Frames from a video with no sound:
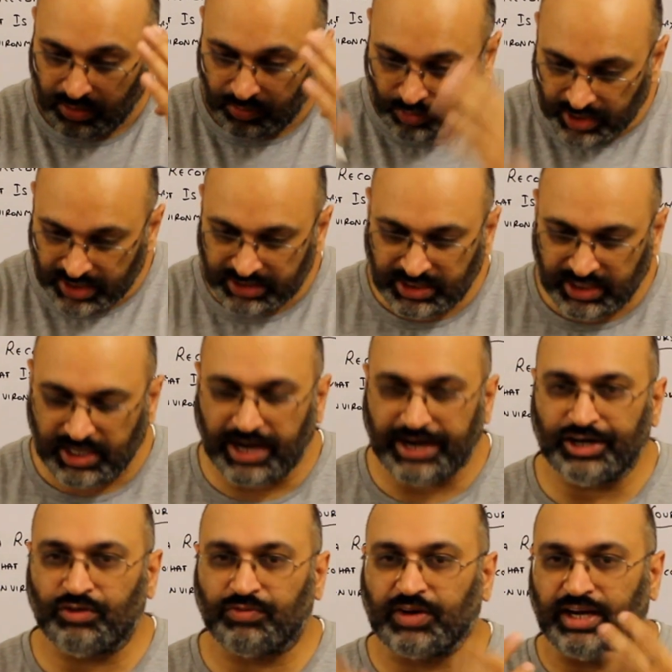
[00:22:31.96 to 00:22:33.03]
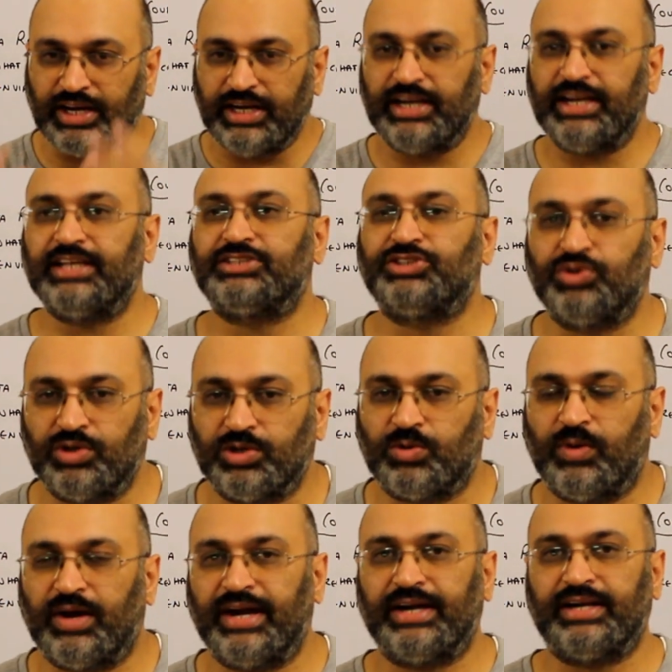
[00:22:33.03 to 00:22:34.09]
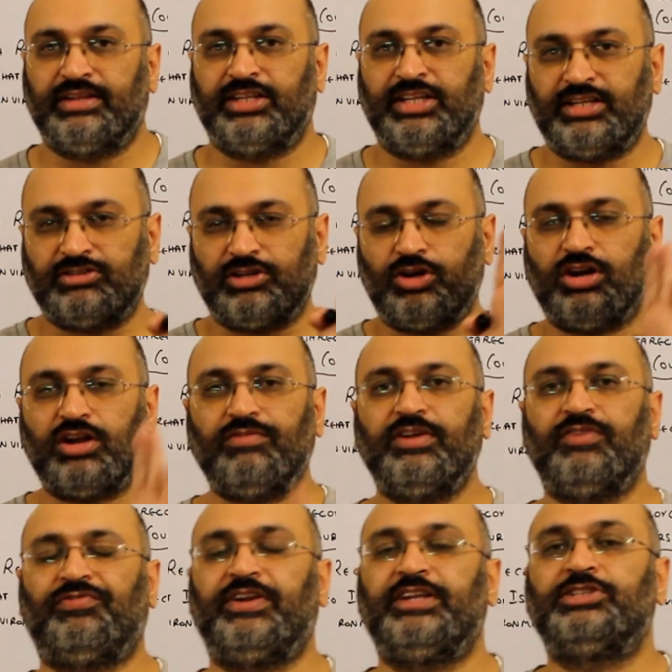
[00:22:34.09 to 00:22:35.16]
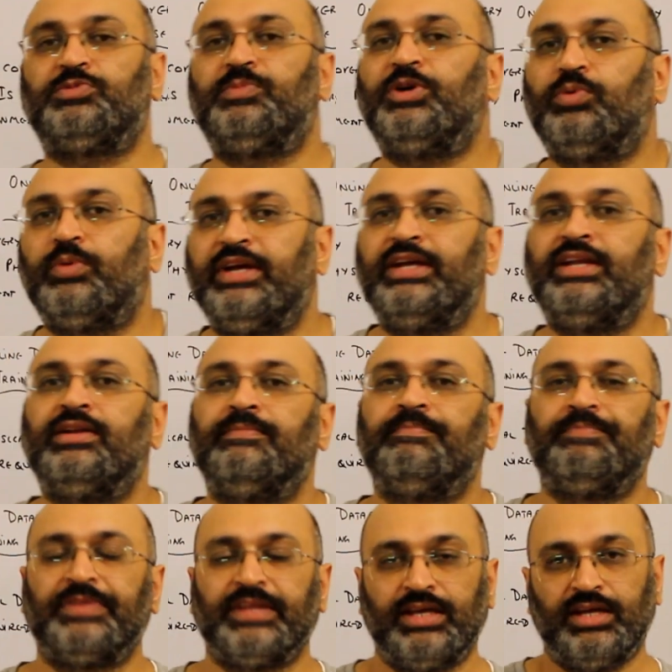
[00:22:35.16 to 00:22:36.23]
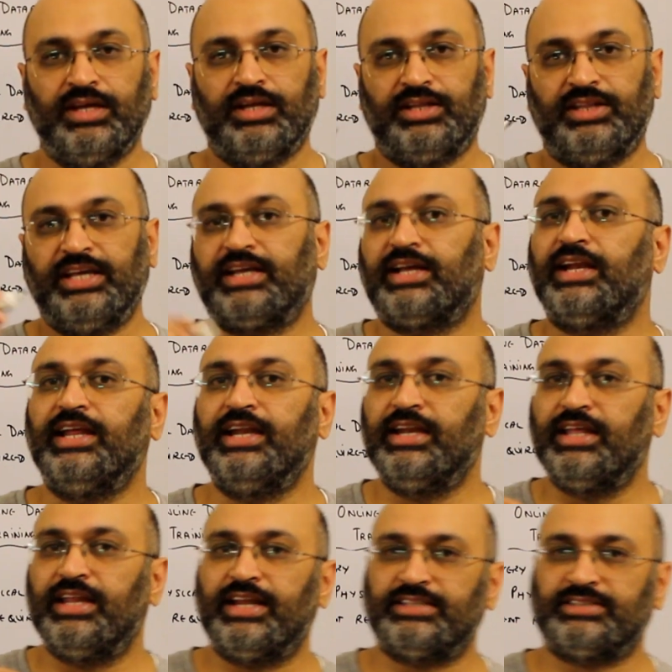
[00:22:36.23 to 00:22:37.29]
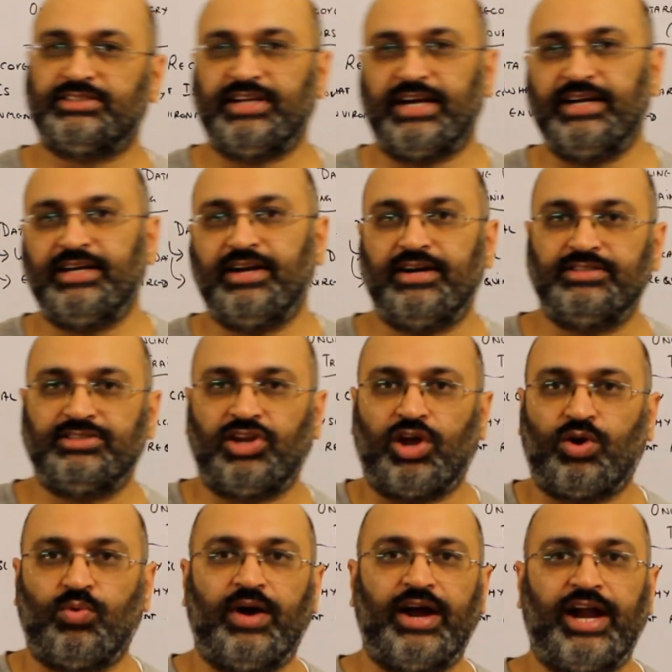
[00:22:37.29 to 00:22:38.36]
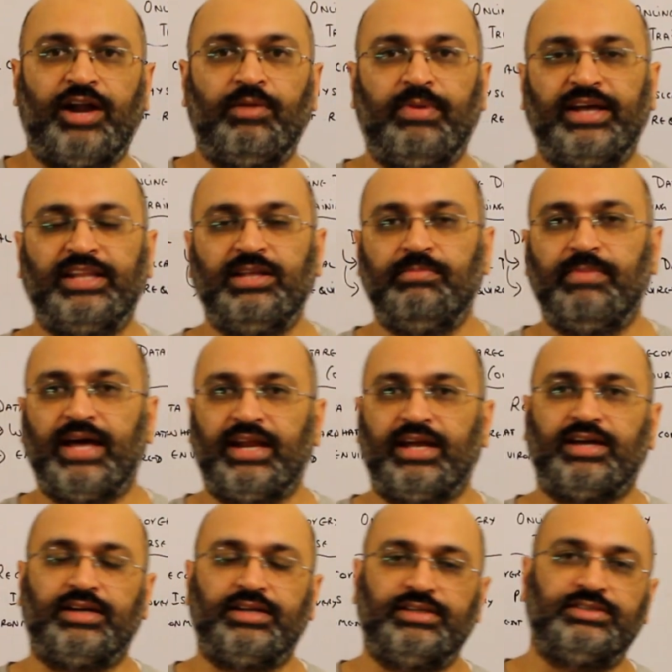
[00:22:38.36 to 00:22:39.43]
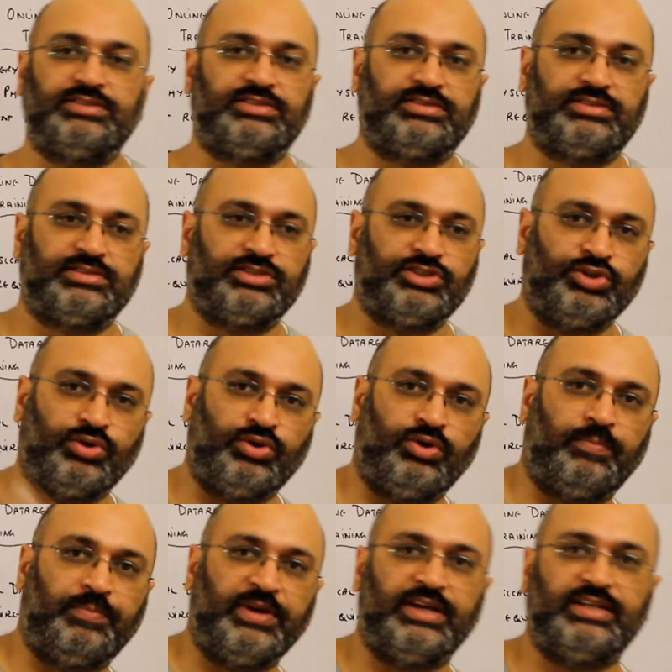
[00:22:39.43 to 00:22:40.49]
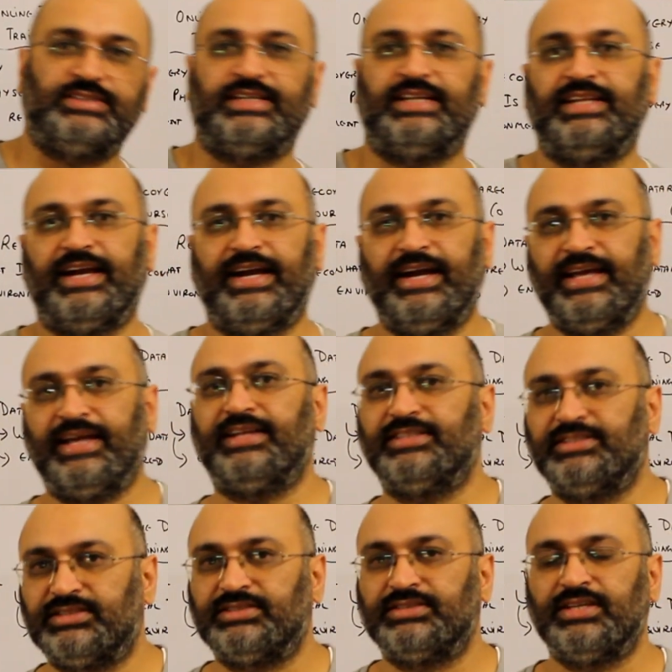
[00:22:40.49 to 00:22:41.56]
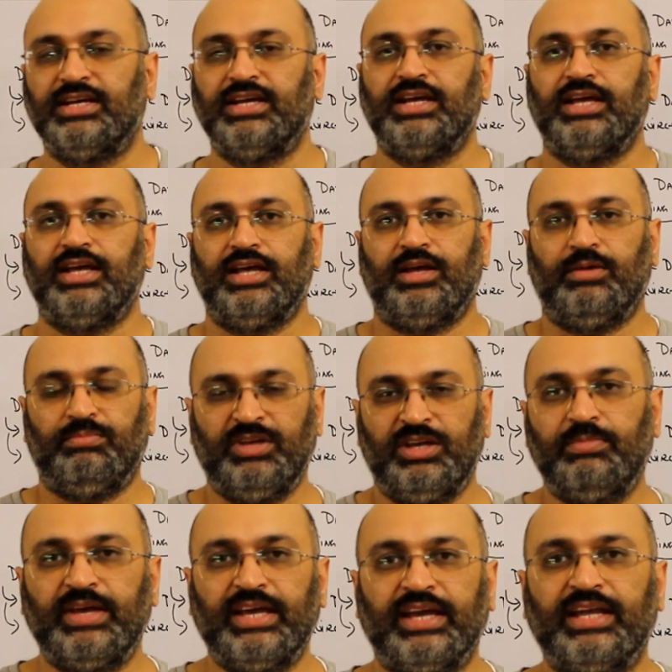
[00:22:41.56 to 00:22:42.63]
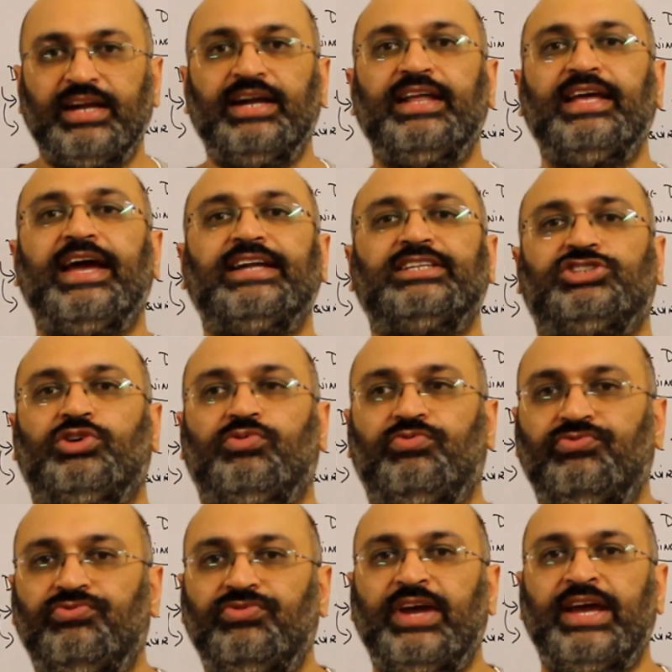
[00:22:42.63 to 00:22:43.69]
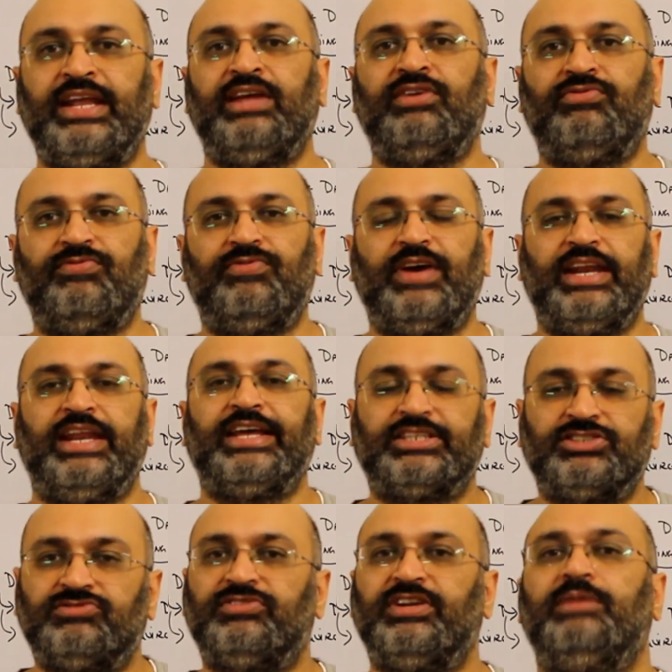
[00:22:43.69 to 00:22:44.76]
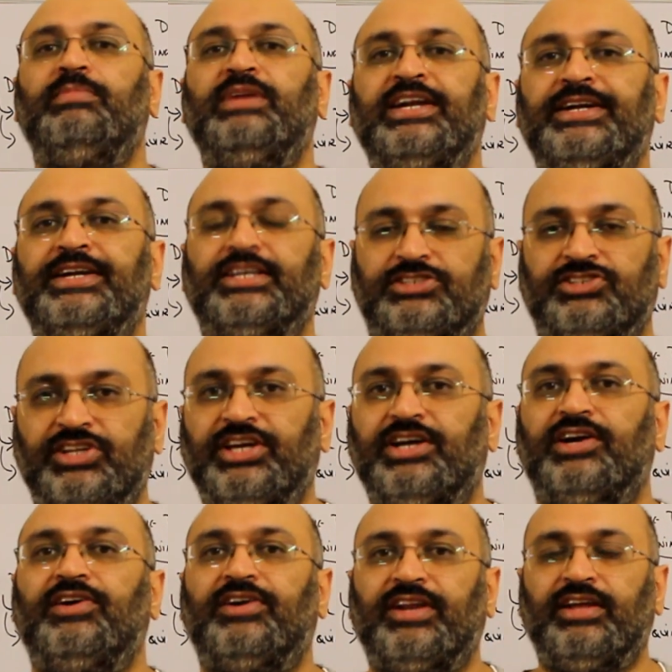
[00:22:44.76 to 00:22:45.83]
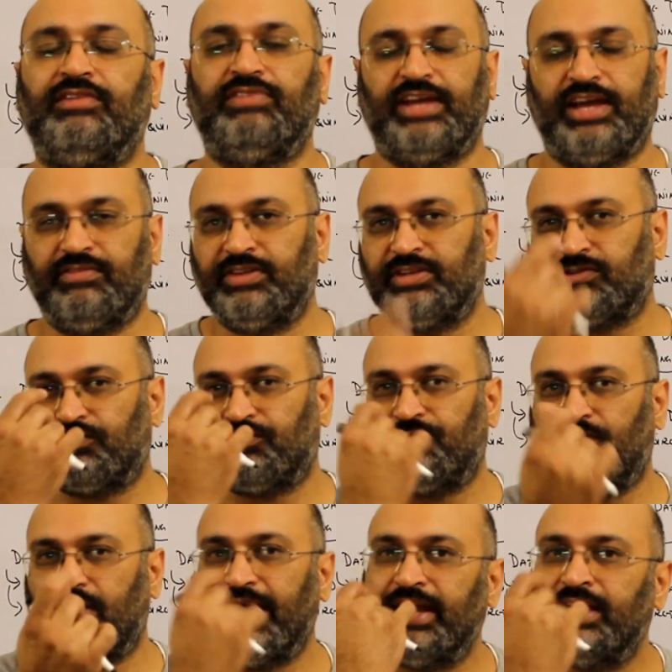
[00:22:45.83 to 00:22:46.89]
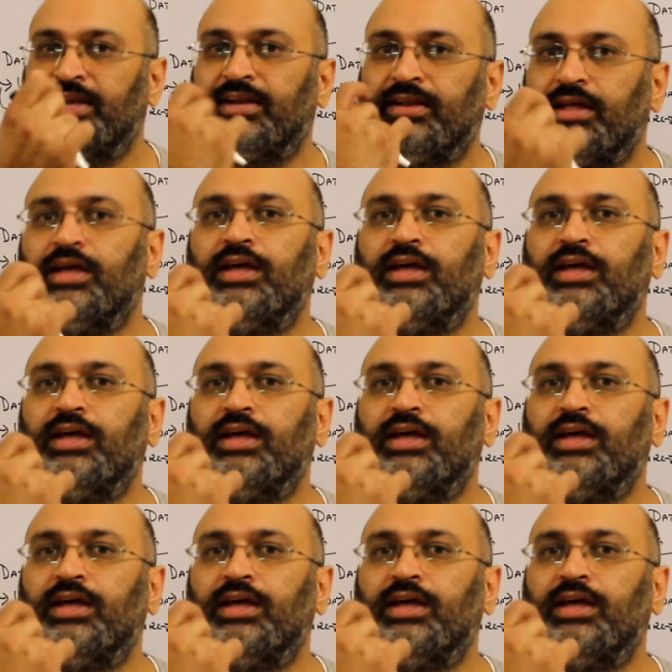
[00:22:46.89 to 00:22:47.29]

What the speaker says: what is the kind of cleanliness you require. There is a lot of difference between the cleanliness standards required by the Americans, Europeans and the Indians. Me being in India, it's a very extremely dusty country. We have this fine